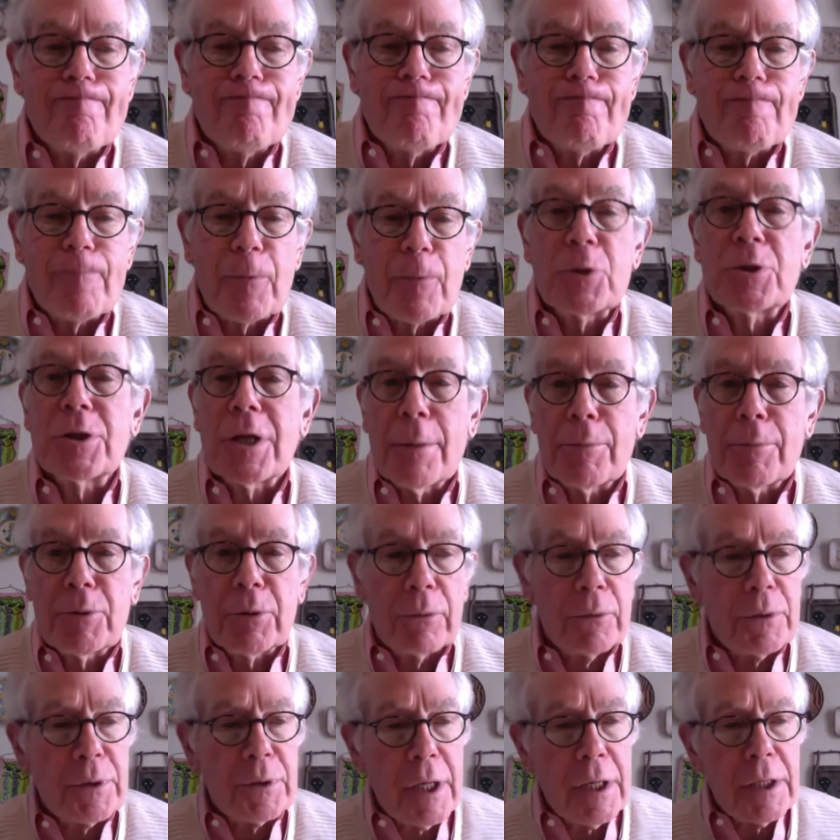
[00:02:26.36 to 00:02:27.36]

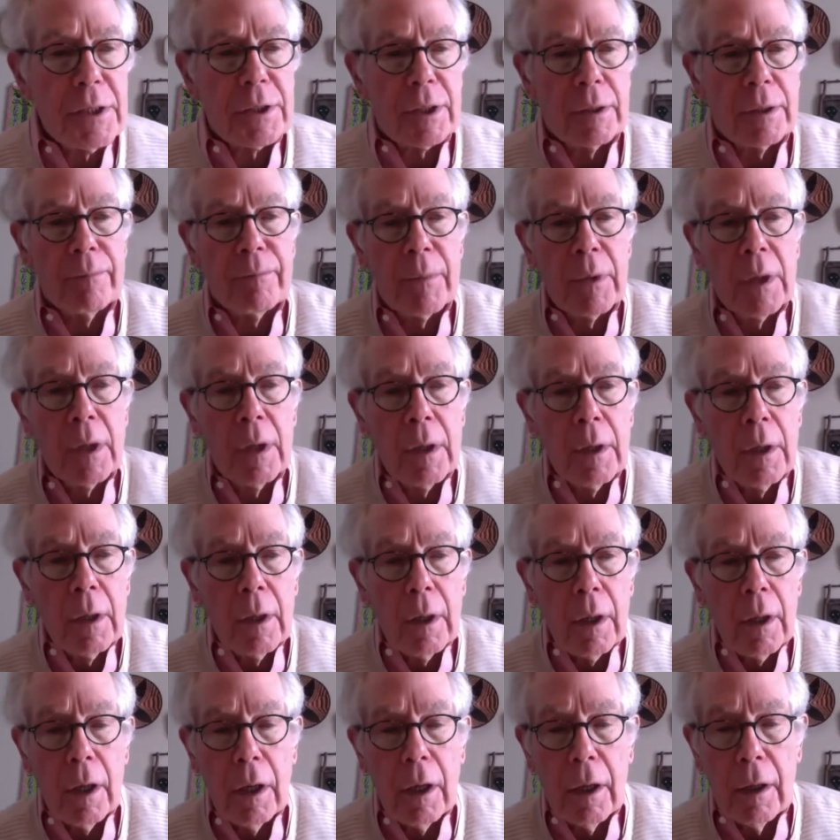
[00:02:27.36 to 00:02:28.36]
conceptualization
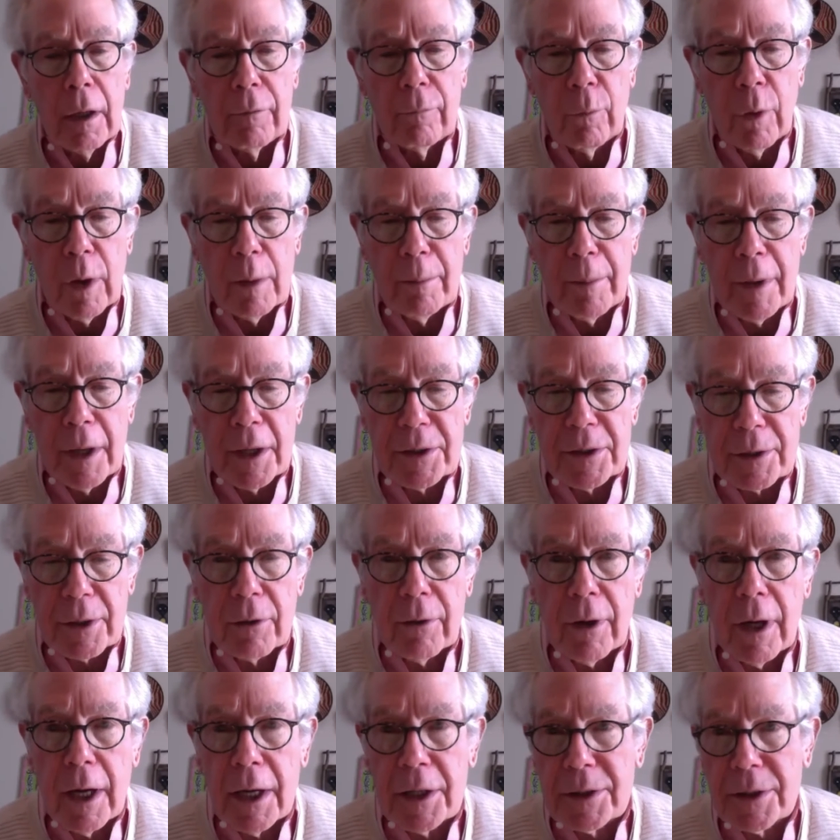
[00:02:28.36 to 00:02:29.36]
of what makes a
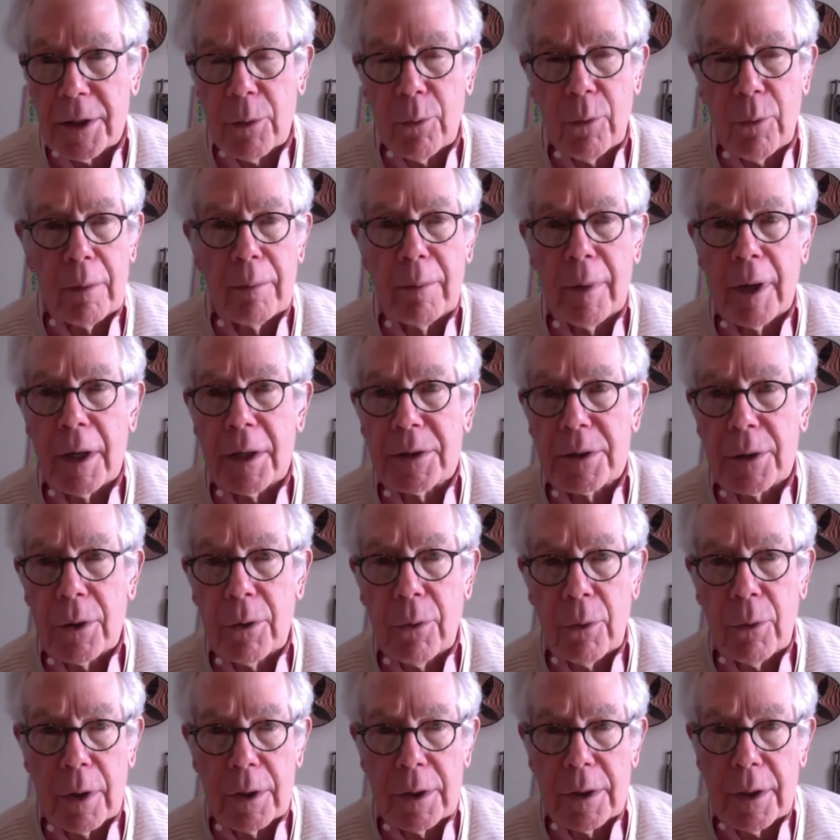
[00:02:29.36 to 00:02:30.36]
classic, what makes a
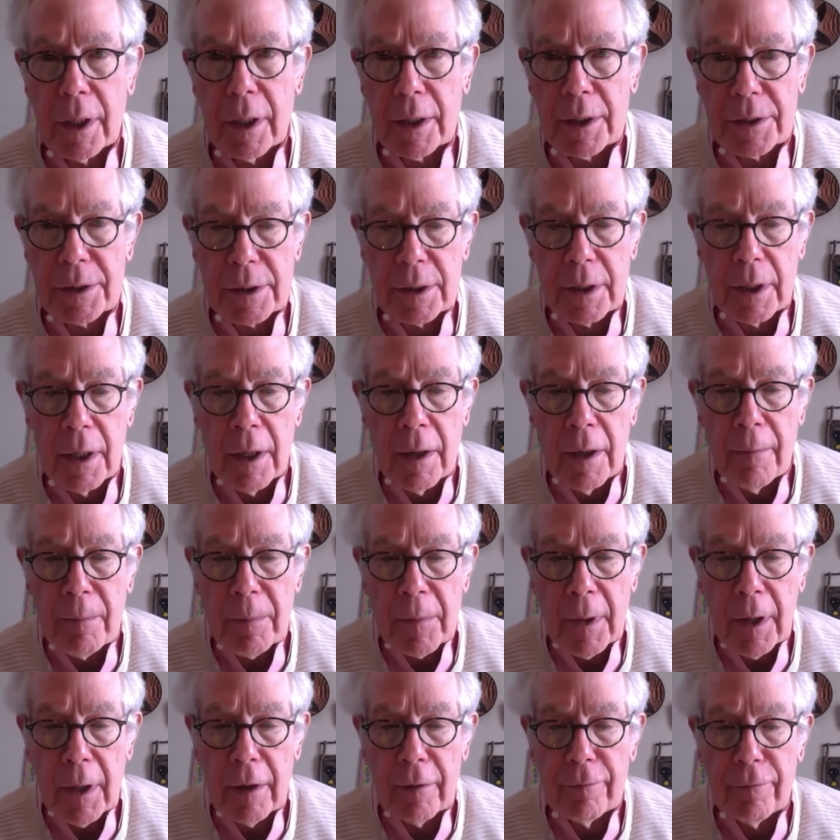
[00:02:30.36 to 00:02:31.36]
core text,
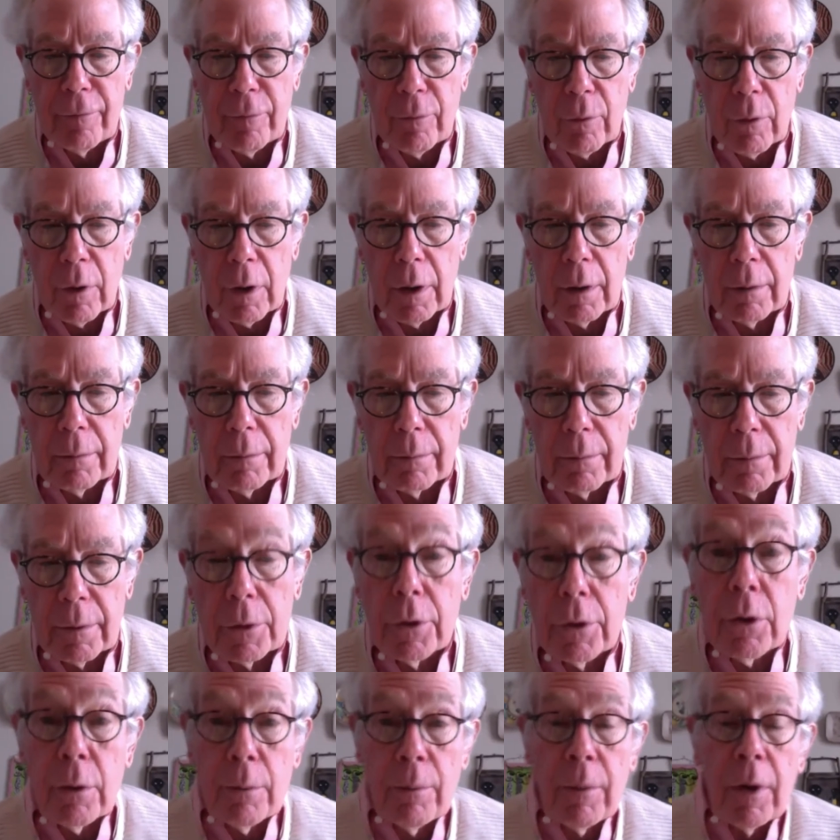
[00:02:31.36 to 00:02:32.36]
and for
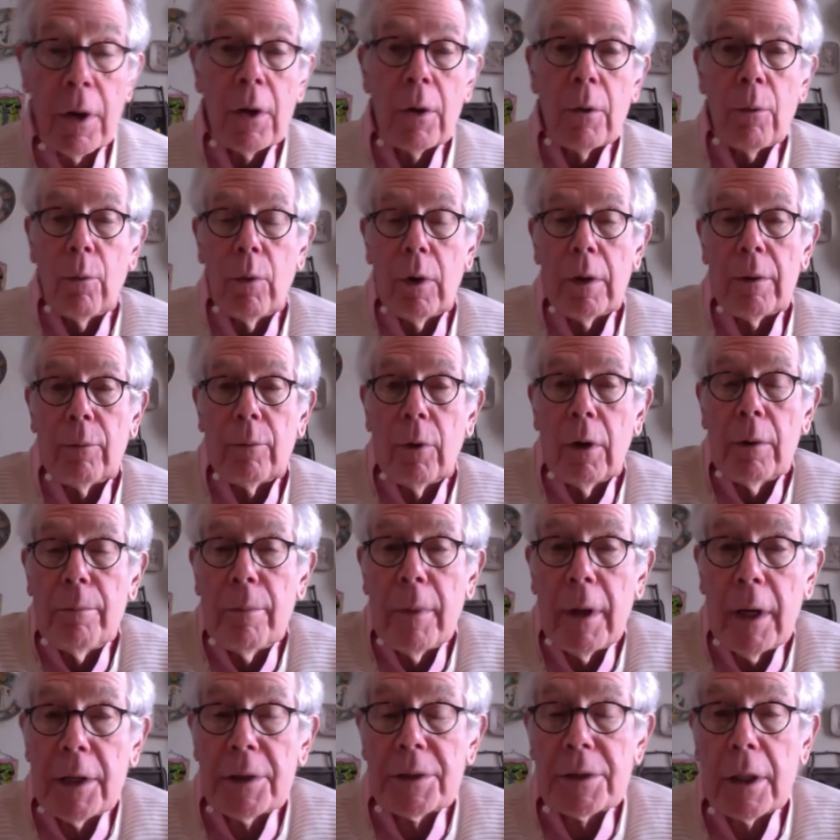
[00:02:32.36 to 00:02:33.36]
Hume, what
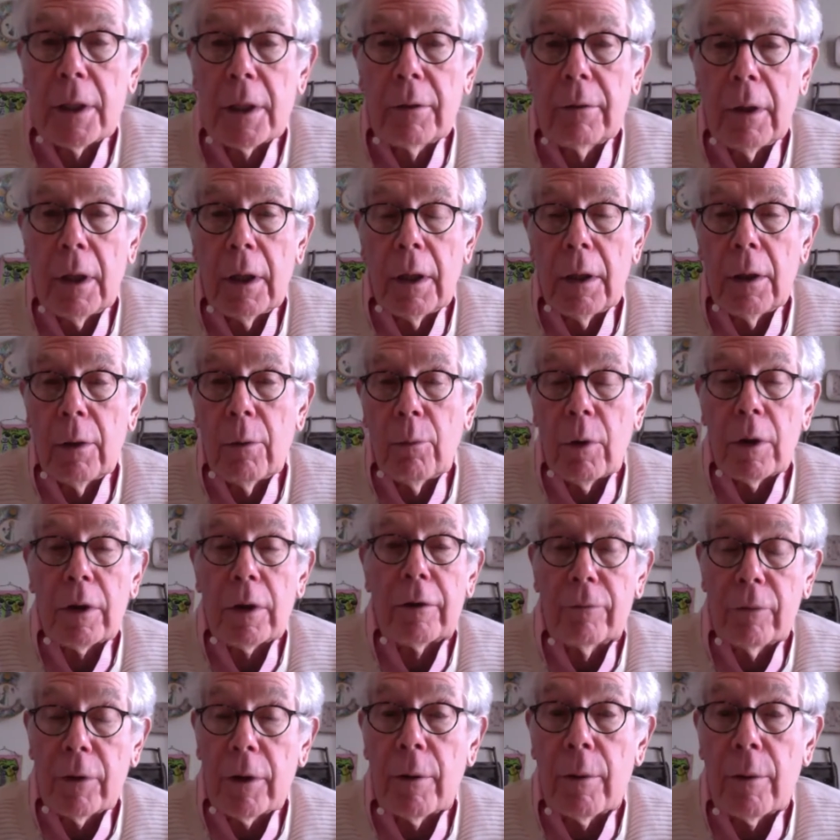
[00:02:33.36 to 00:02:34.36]
makes a work of
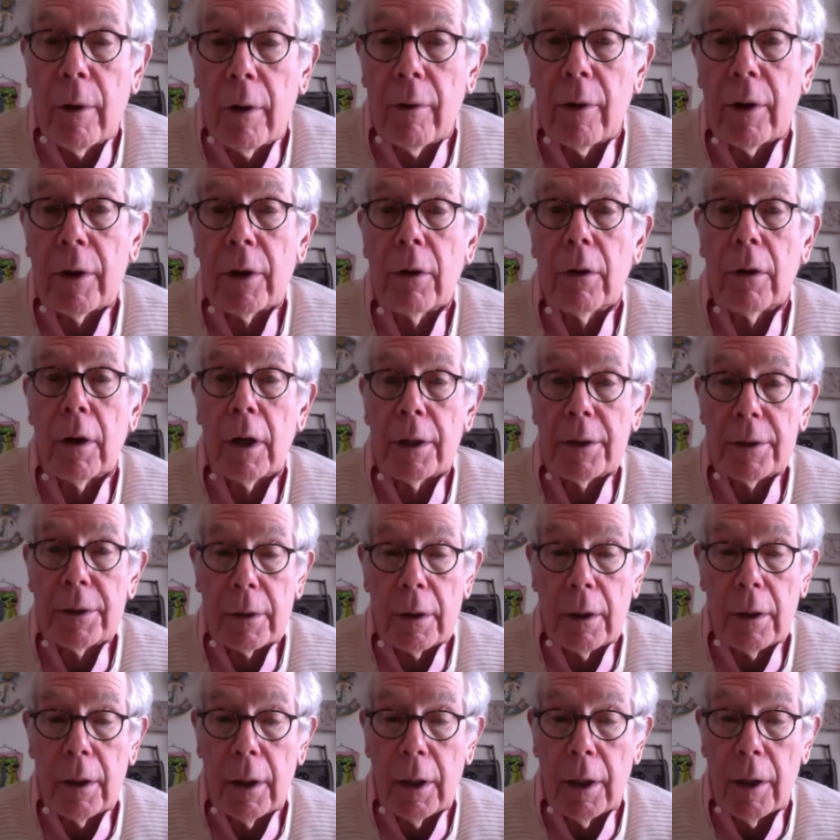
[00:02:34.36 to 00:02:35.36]
literary art
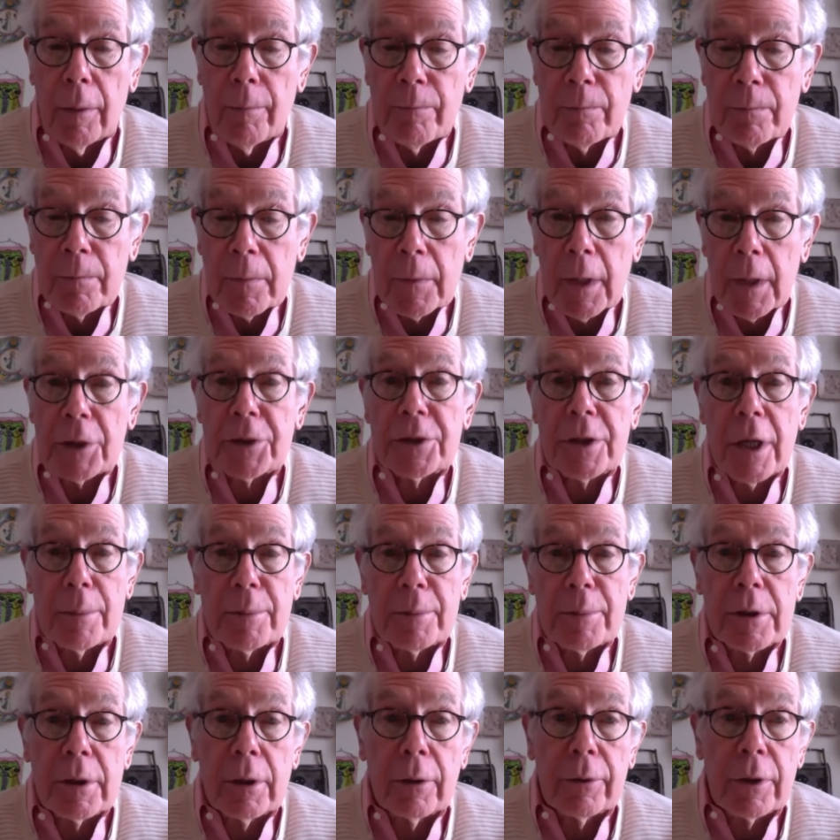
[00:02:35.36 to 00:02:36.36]

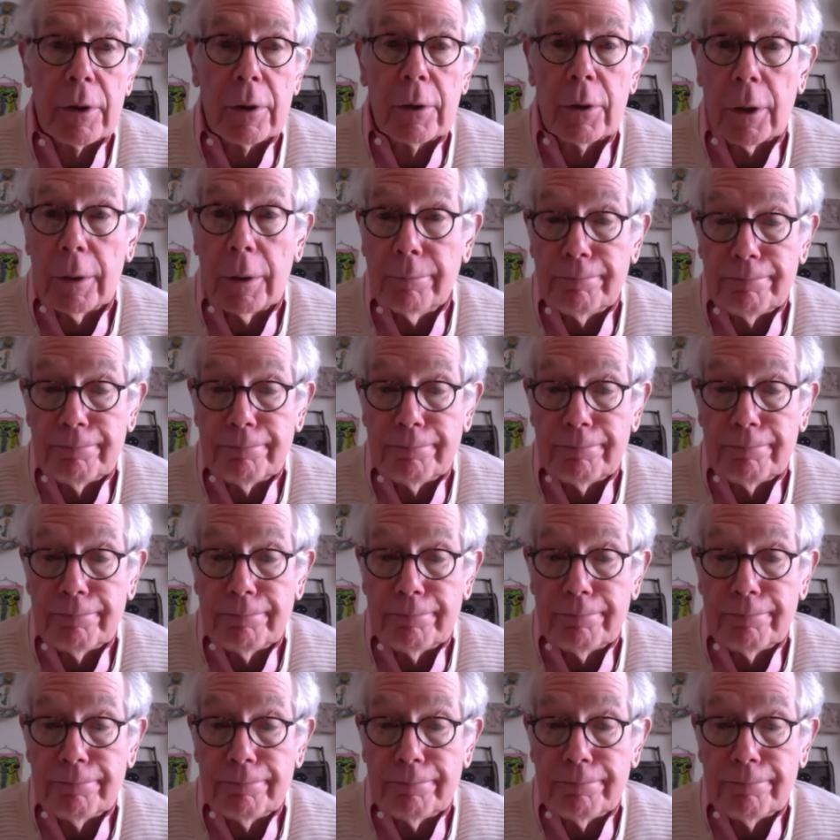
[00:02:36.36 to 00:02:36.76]
exceptionally good.